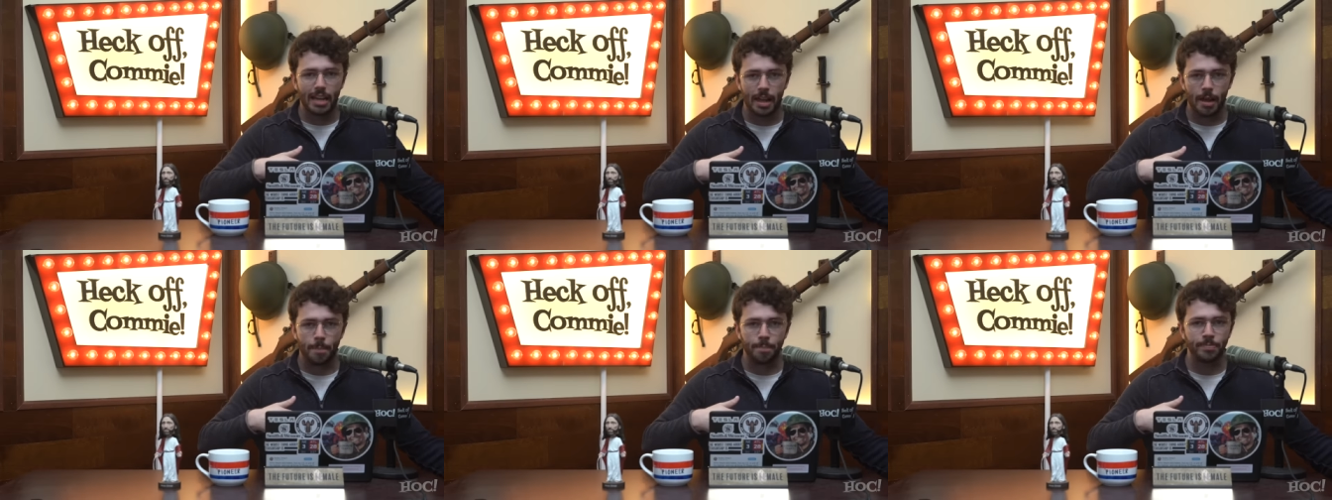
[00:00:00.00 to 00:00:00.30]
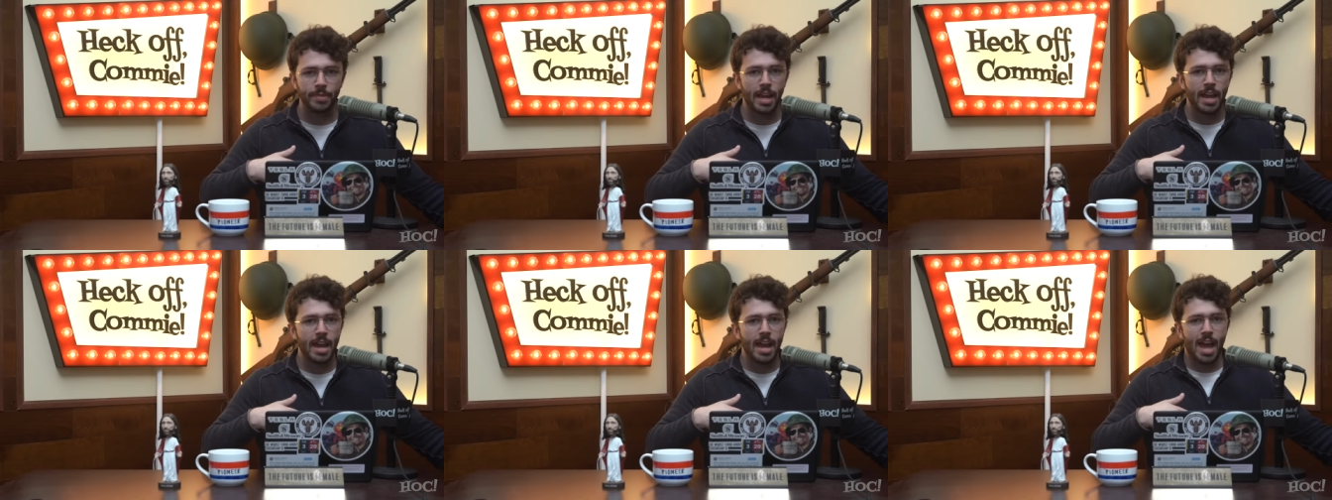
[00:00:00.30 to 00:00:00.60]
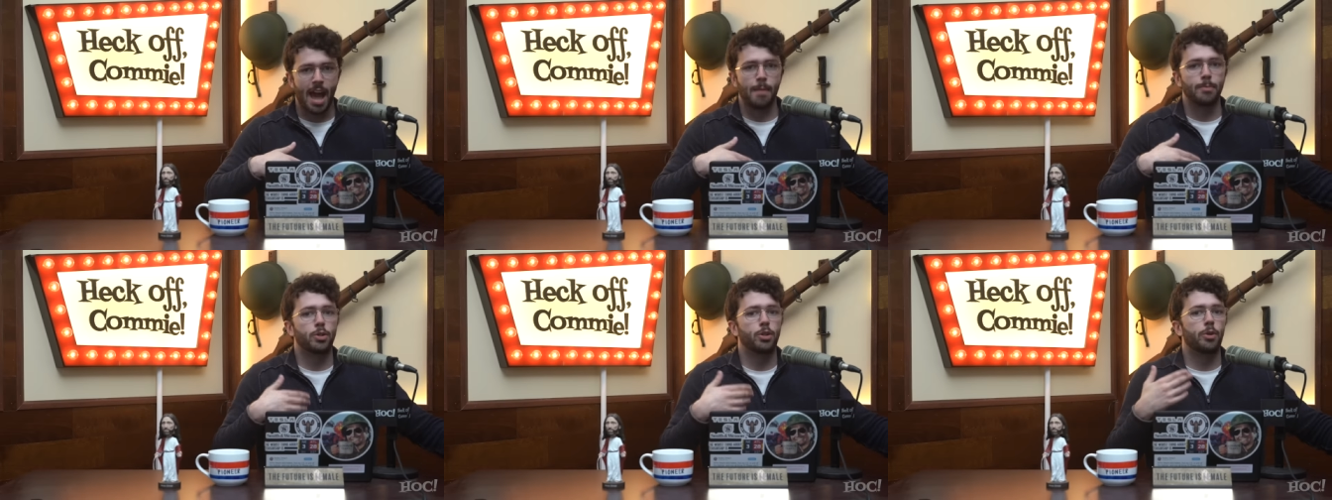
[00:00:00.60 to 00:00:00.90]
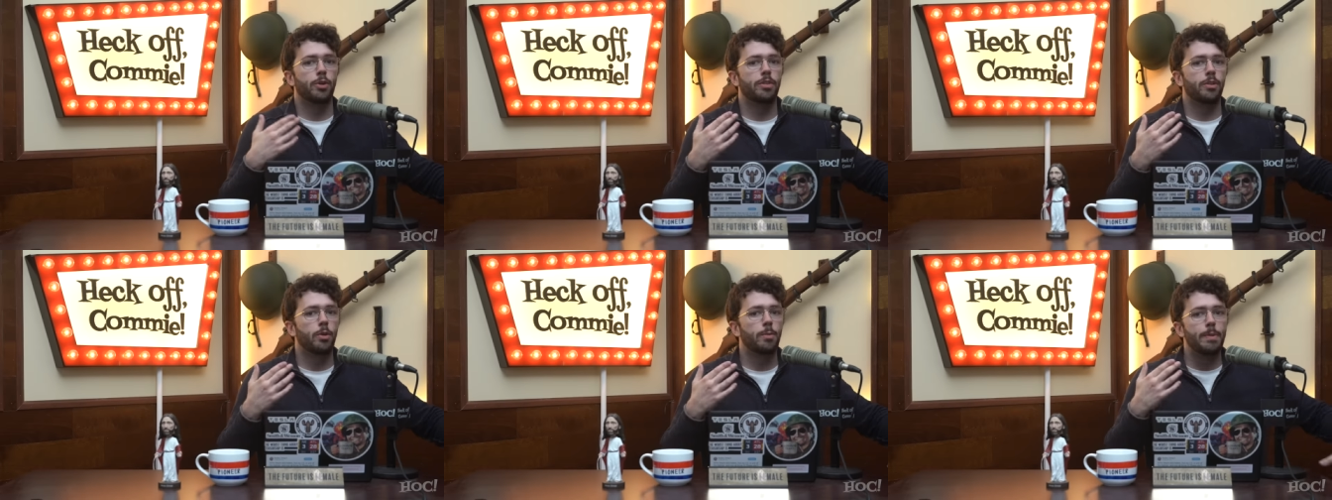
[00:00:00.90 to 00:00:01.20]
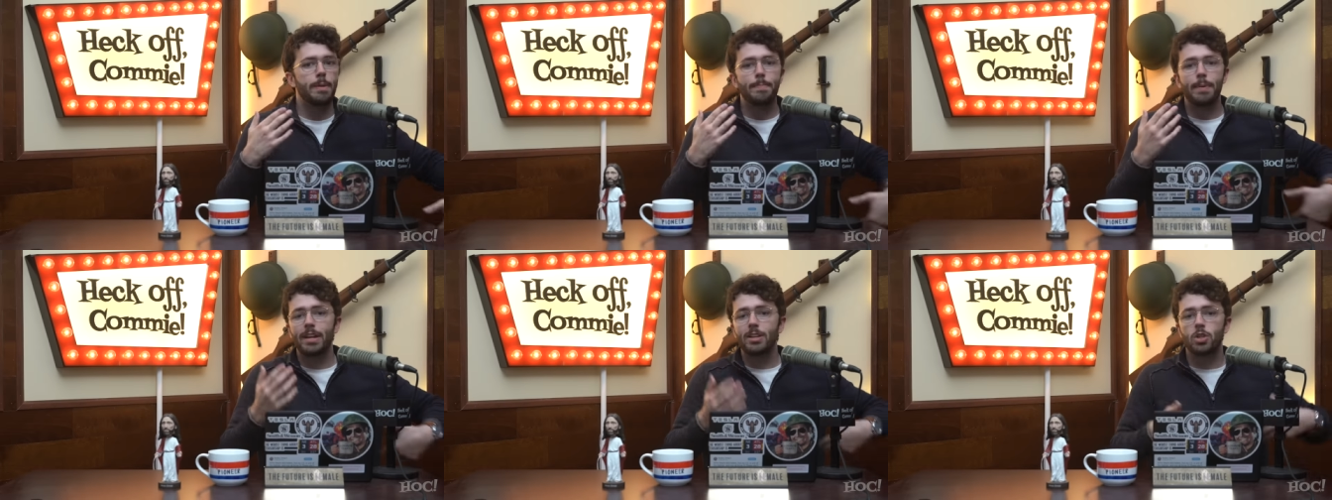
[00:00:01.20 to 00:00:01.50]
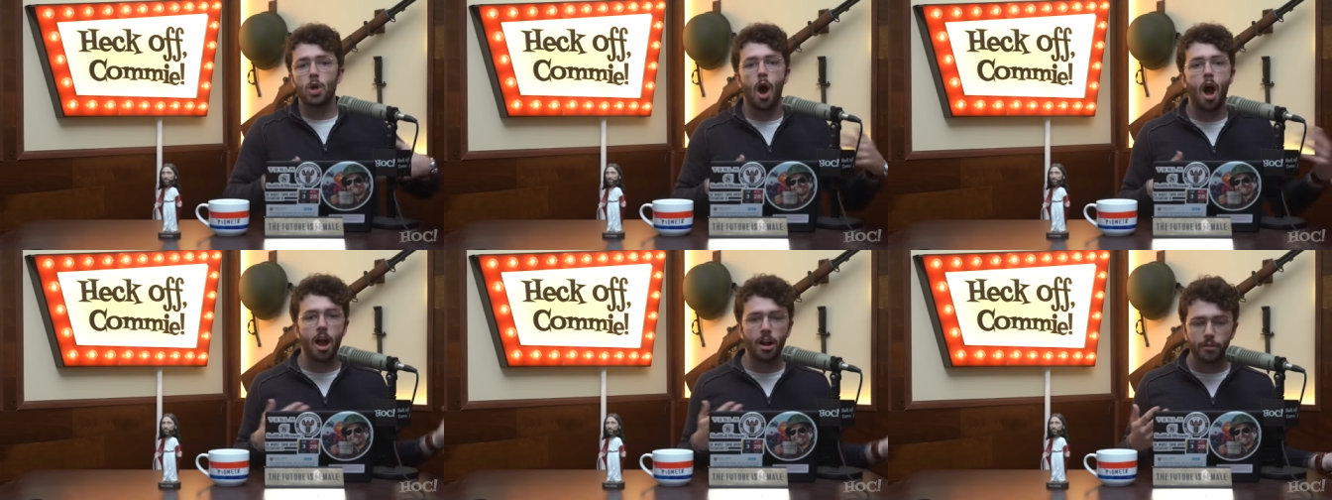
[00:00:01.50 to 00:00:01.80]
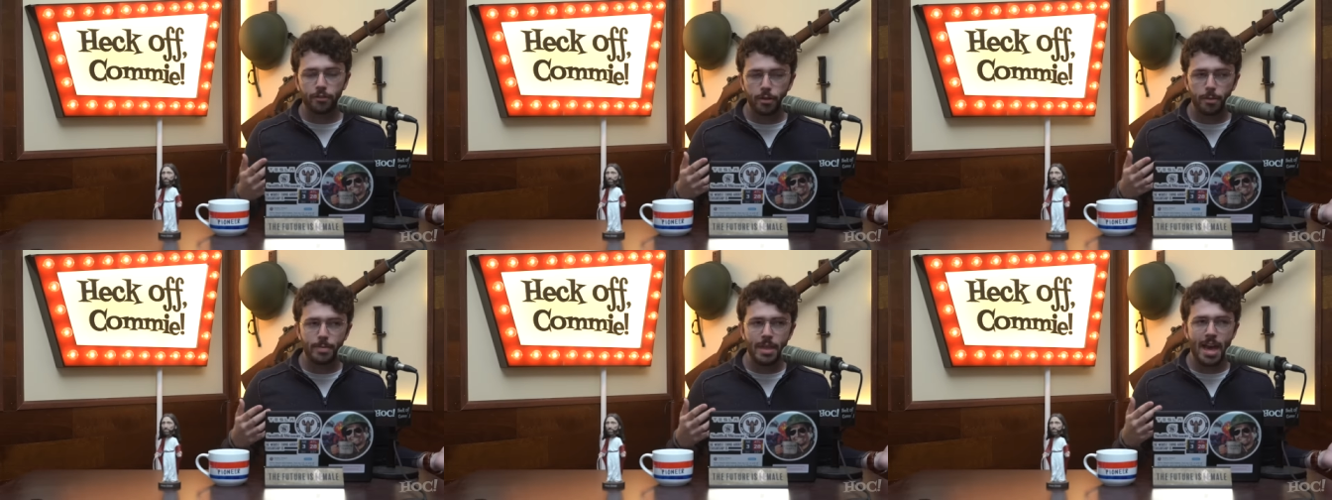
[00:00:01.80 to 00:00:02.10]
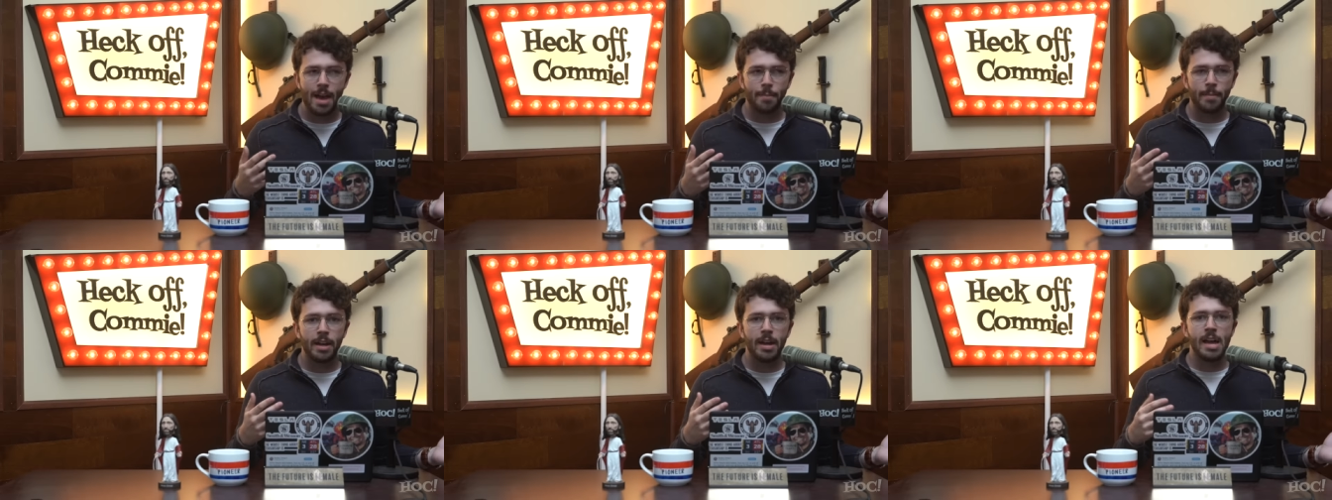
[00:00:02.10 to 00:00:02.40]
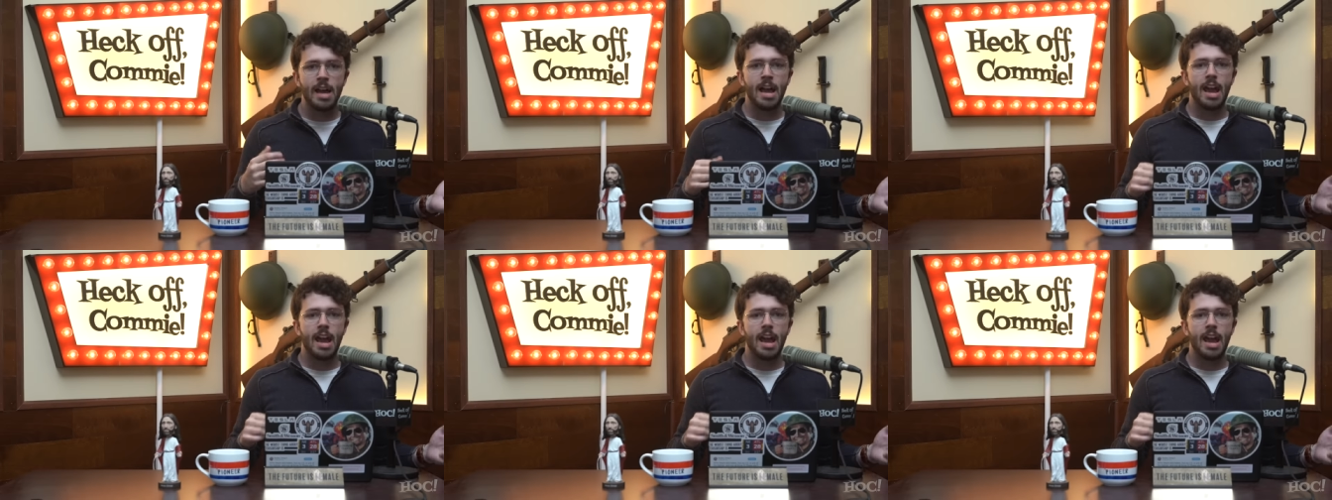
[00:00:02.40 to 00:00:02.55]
him. I'm sure there would be big talk from them